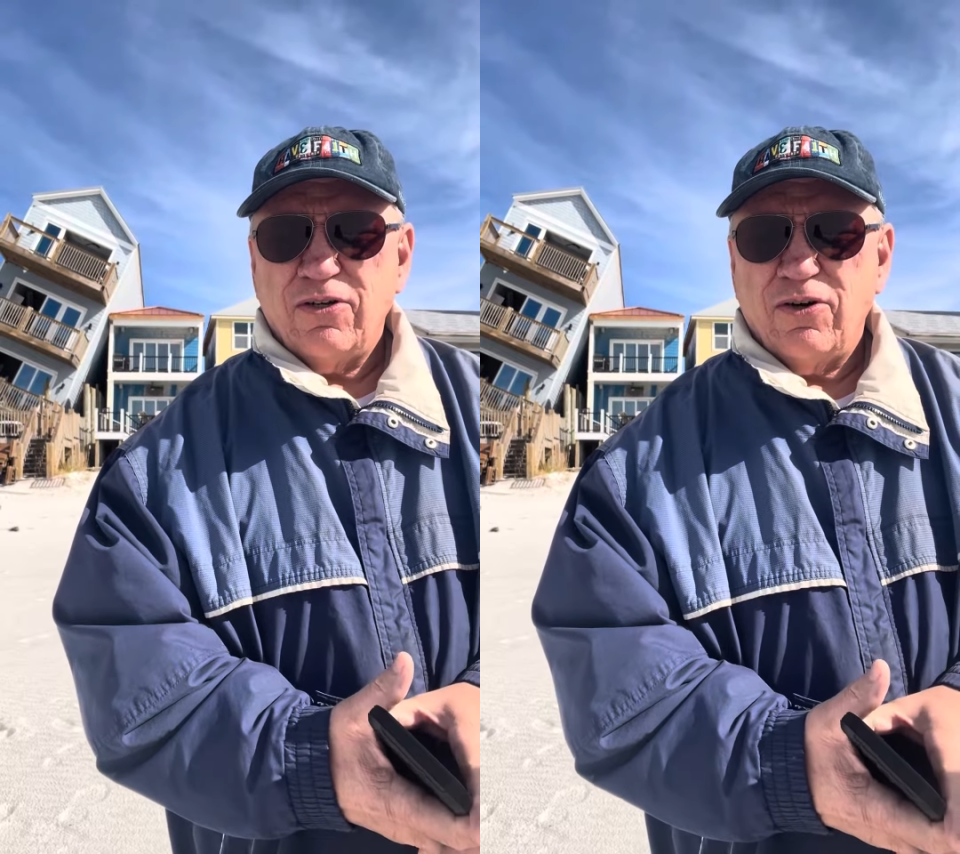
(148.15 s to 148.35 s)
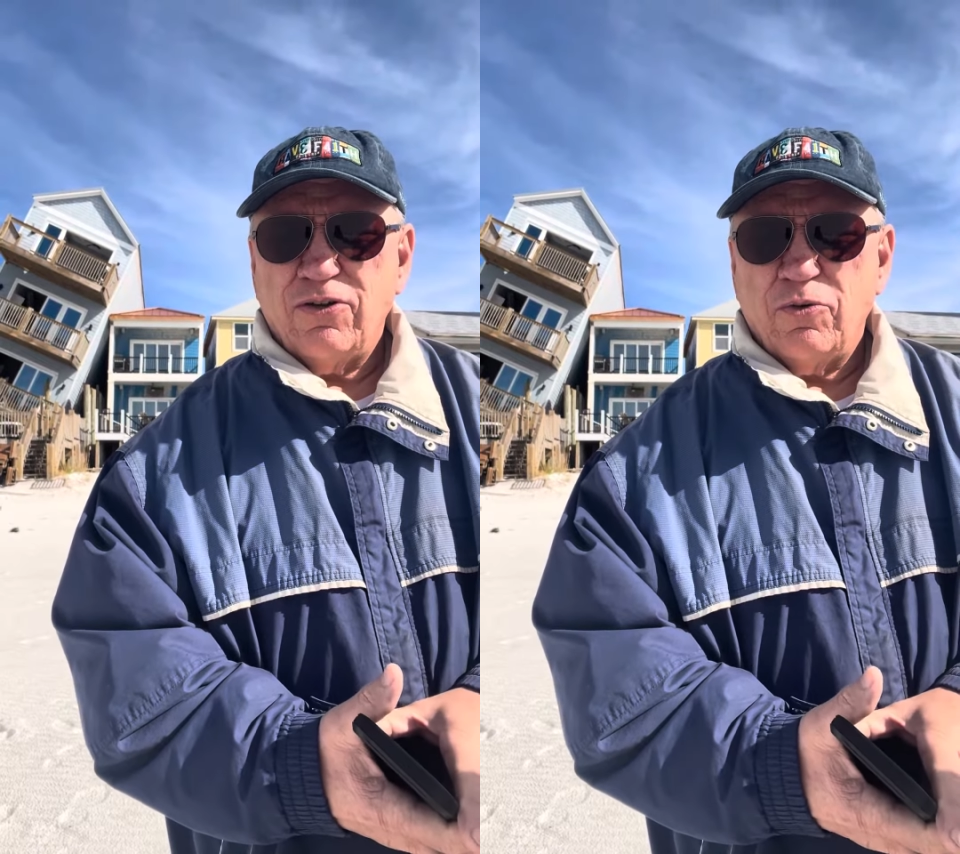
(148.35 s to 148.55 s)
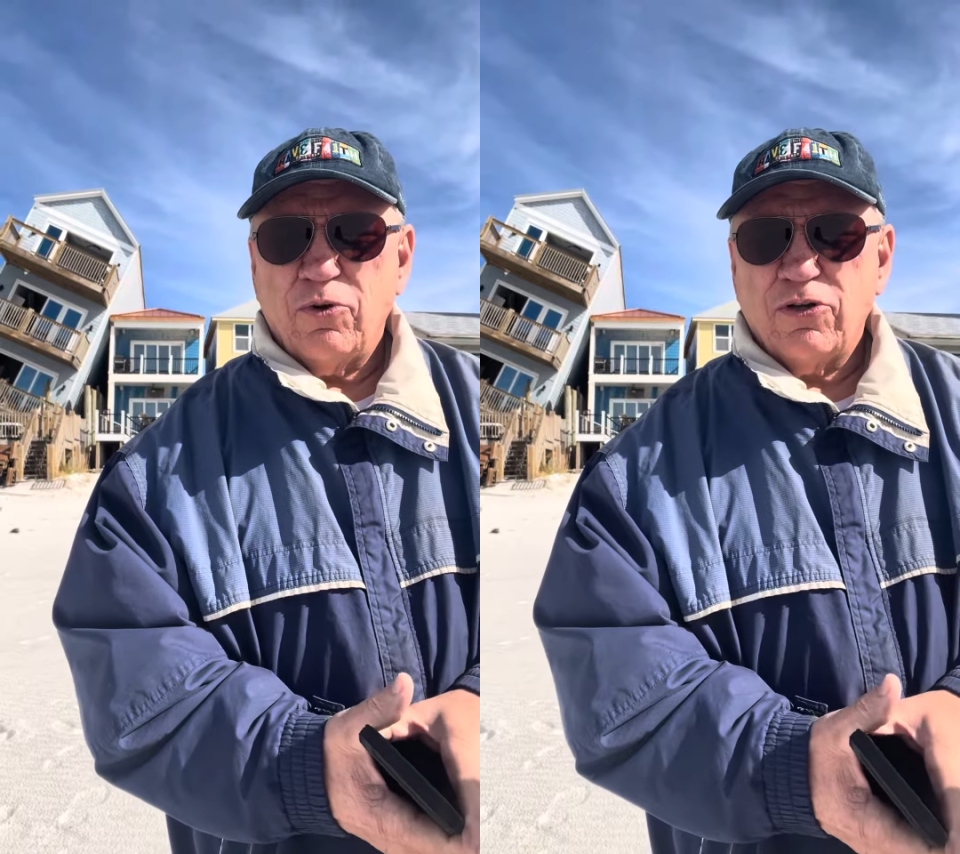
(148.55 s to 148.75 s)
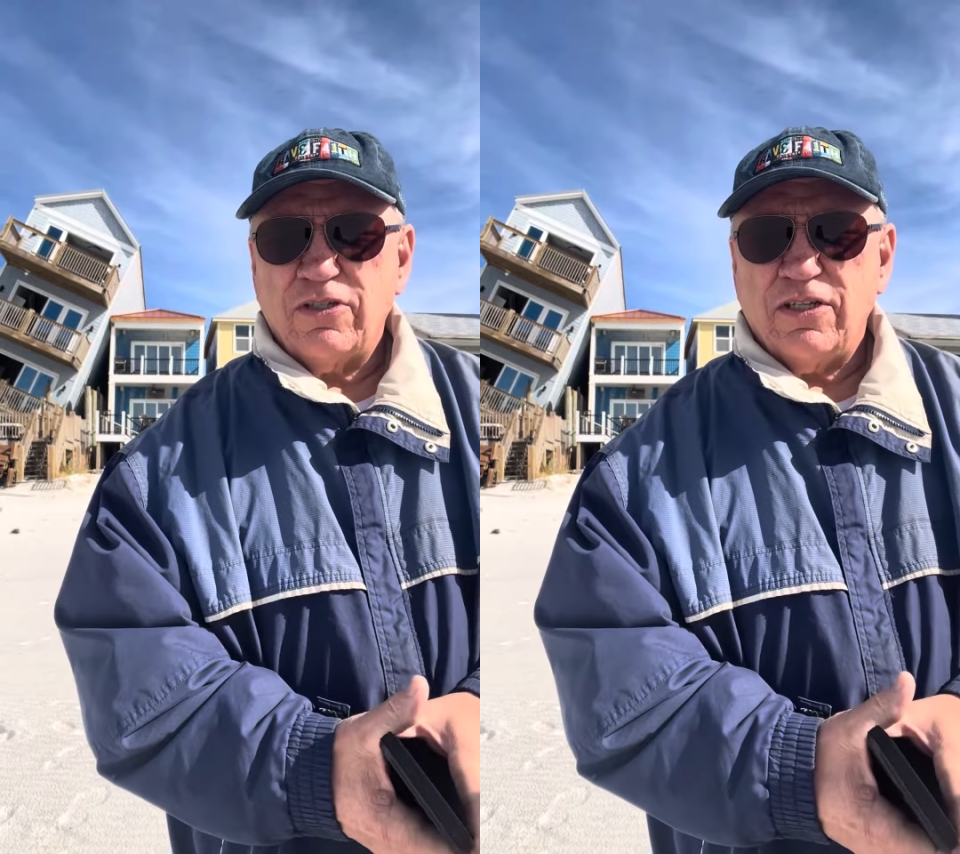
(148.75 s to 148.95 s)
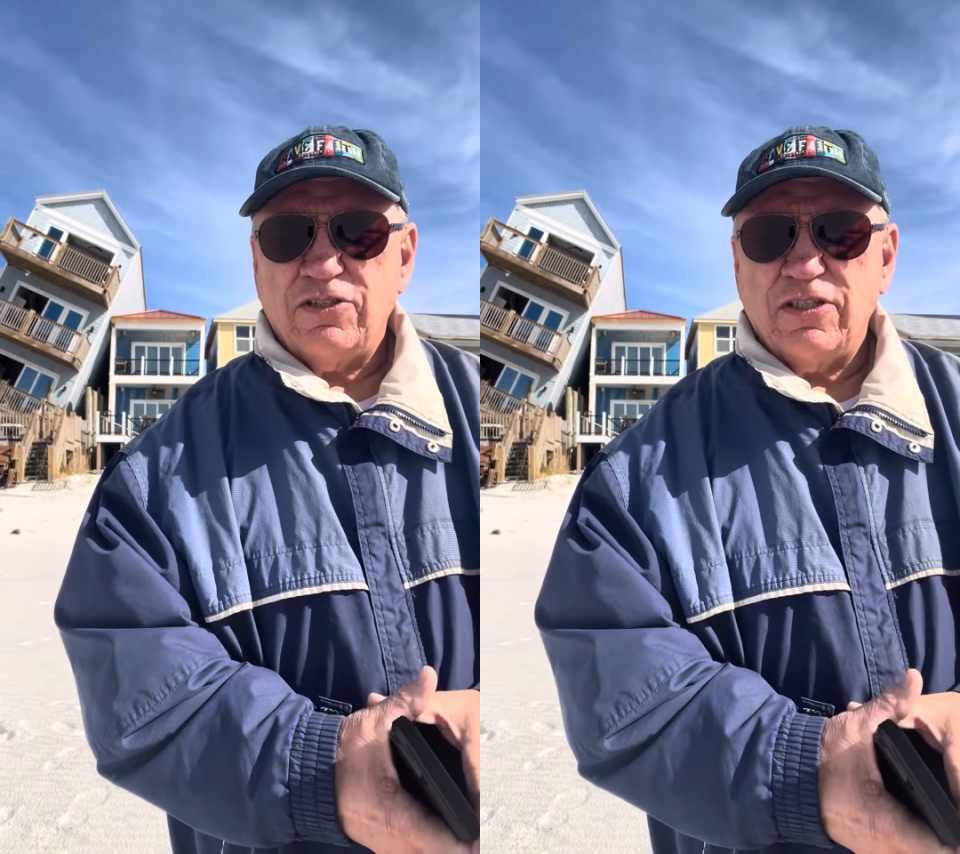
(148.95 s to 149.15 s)
on the words
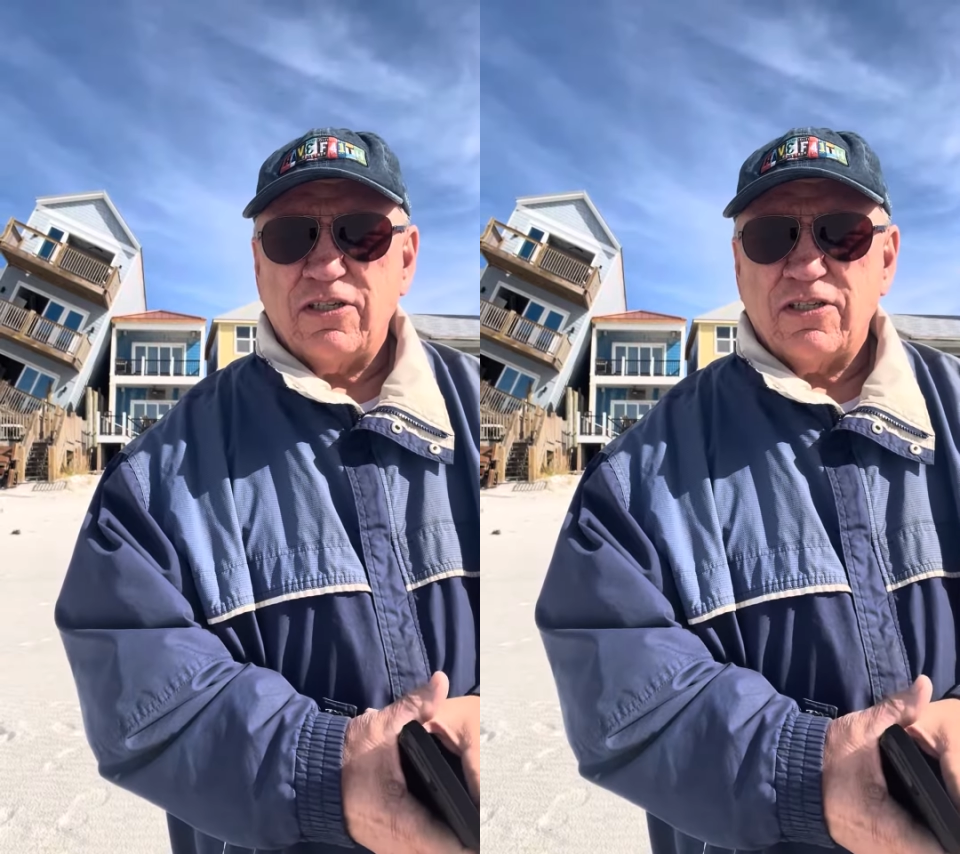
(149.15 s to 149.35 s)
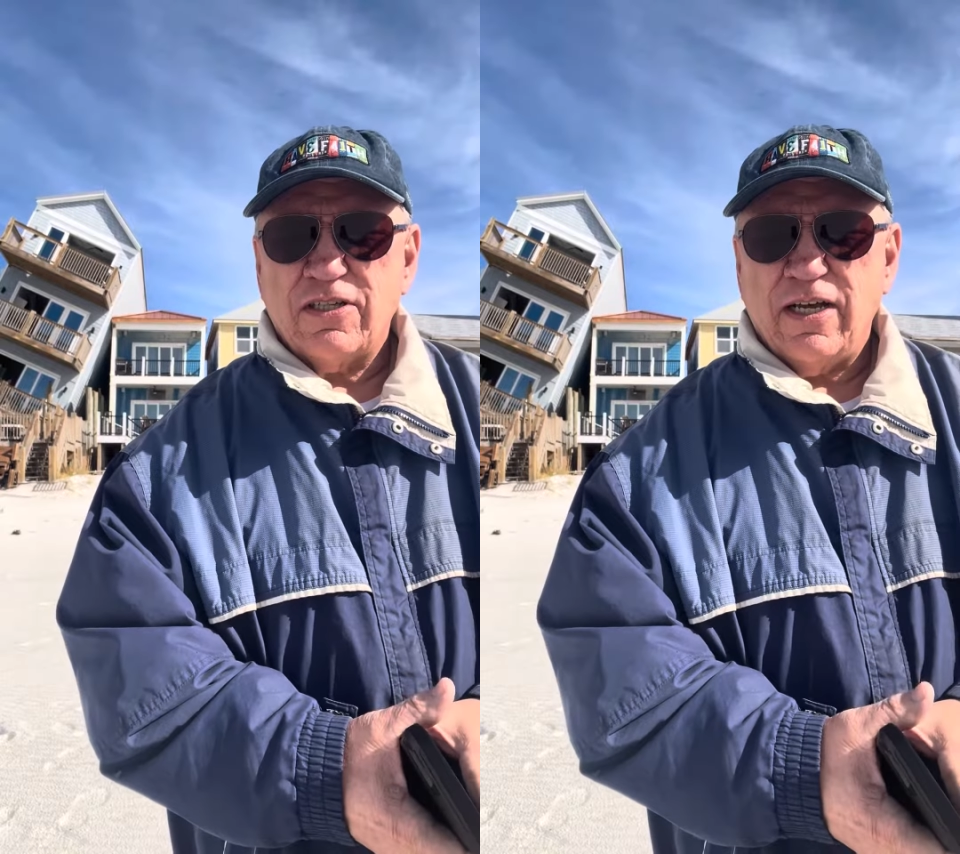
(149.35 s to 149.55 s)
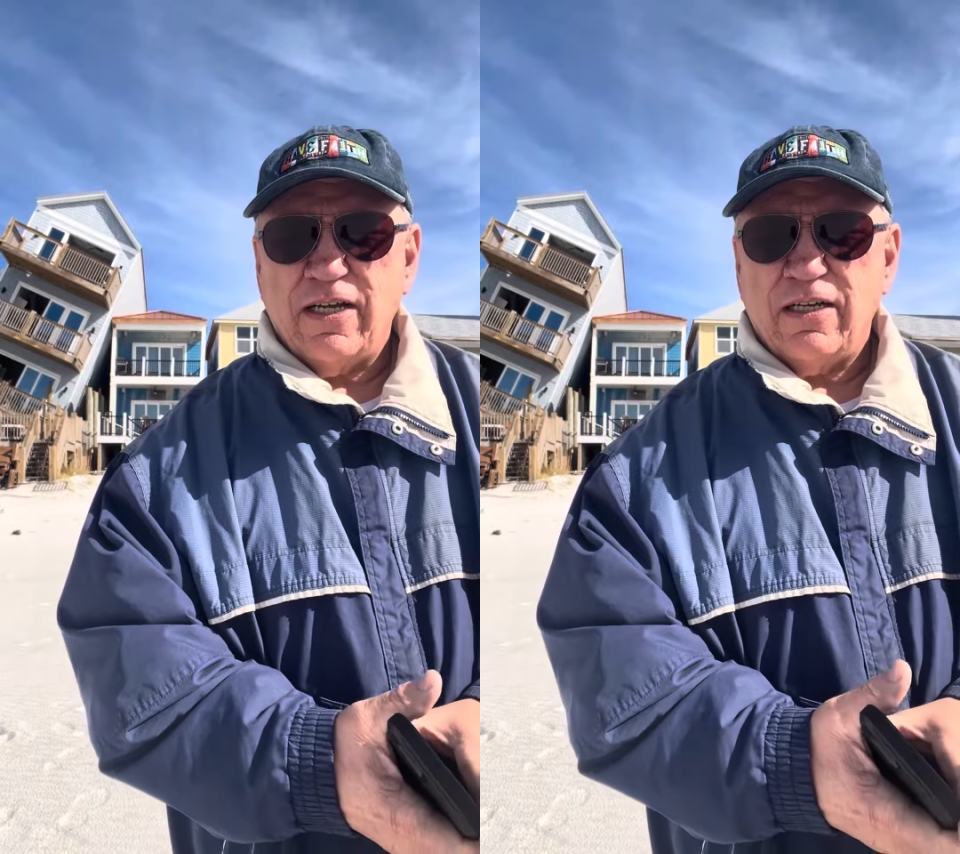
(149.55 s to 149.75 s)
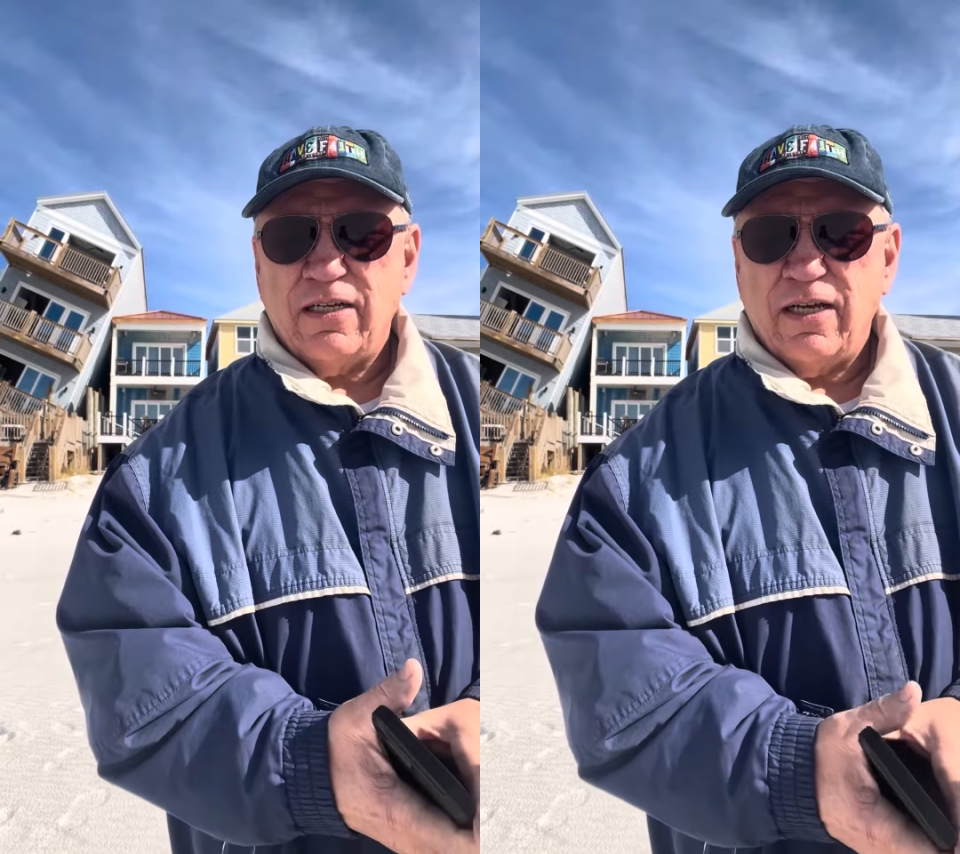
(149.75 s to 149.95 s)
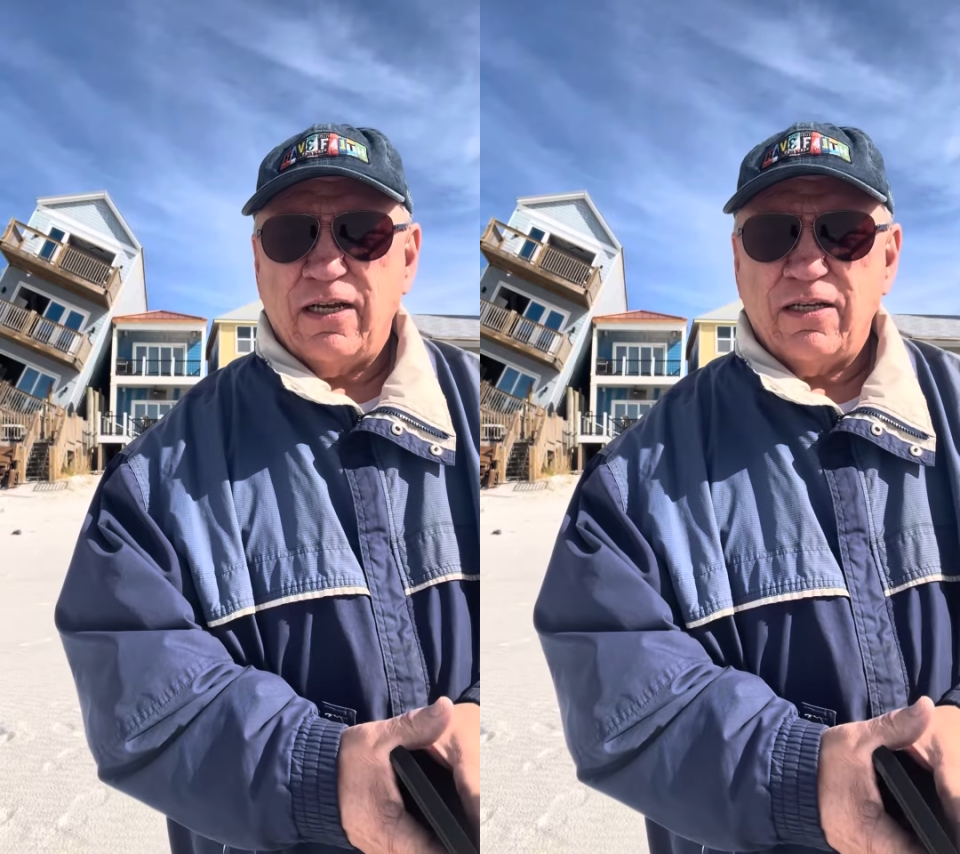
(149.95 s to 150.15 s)
that Jesus said,
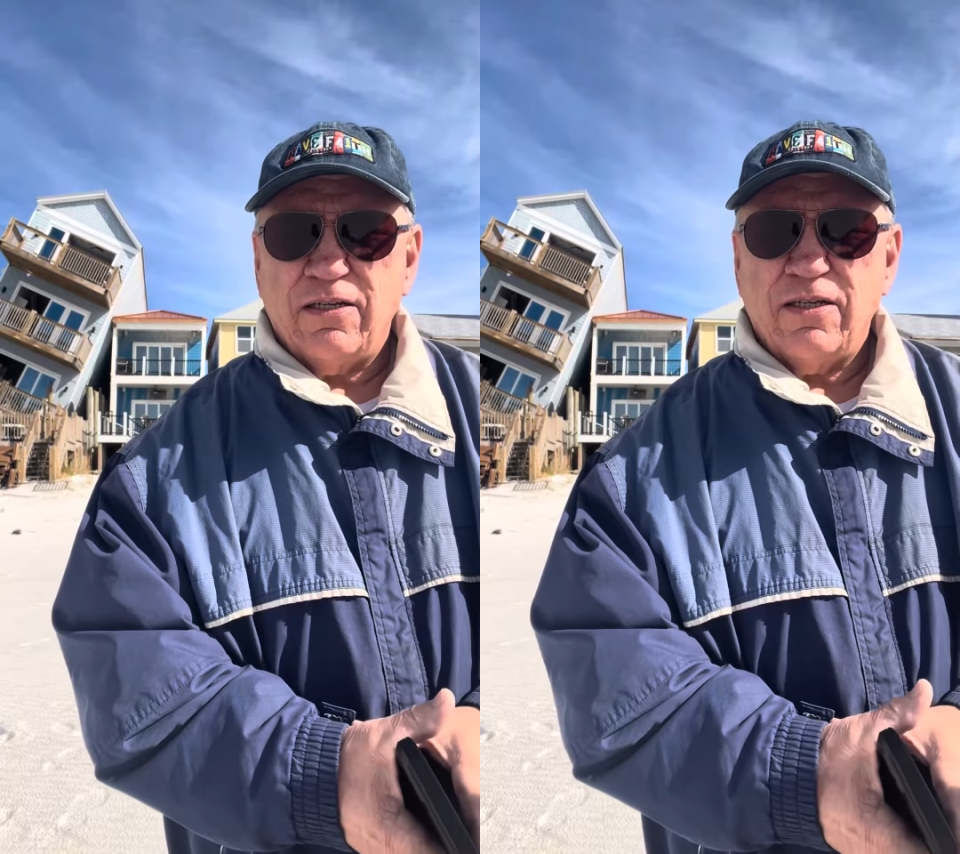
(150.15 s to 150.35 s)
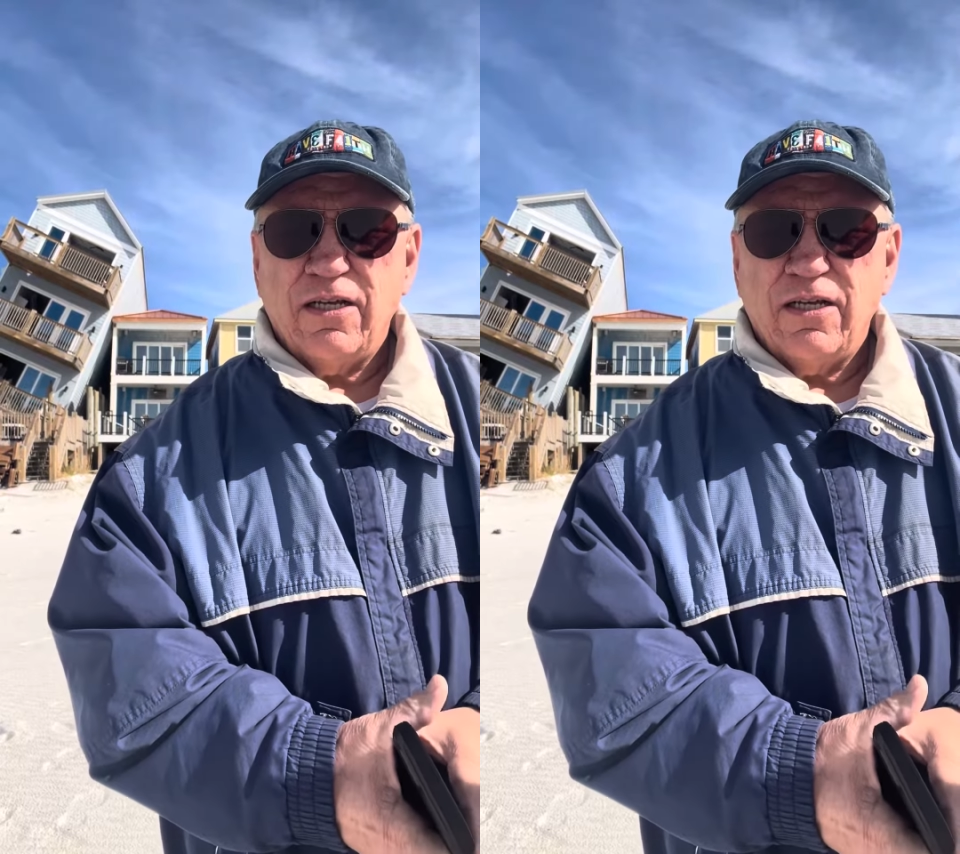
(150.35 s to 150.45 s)
and